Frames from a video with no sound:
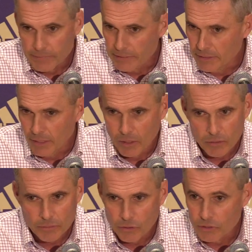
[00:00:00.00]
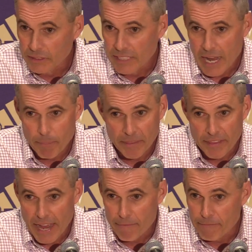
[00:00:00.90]
you know, those things happen
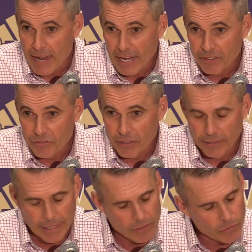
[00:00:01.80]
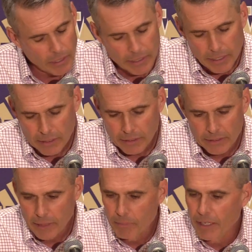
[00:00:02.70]
that fast. And that's what I kind
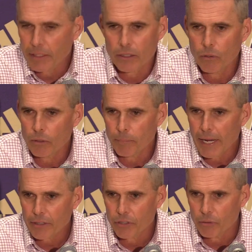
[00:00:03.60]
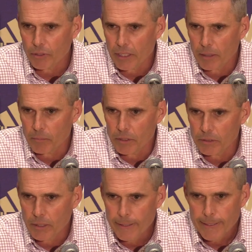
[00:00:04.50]
of keep kind of going back to with him. And,